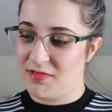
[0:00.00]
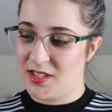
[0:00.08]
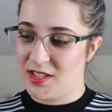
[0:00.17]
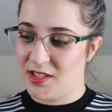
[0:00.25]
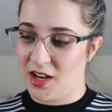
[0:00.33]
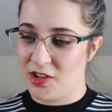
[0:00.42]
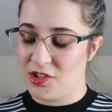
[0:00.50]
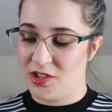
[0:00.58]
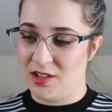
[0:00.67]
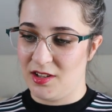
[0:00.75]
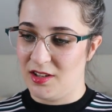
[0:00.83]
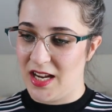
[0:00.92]
such
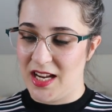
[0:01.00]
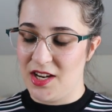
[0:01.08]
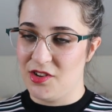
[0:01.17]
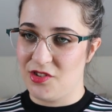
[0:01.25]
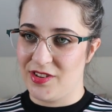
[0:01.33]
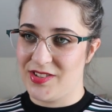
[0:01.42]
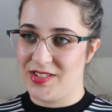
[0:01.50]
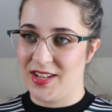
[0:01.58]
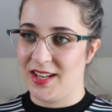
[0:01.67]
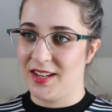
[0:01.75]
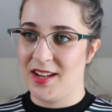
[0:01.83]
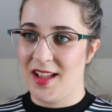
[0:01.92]
an
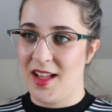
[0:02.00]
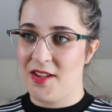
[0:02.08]
interesting,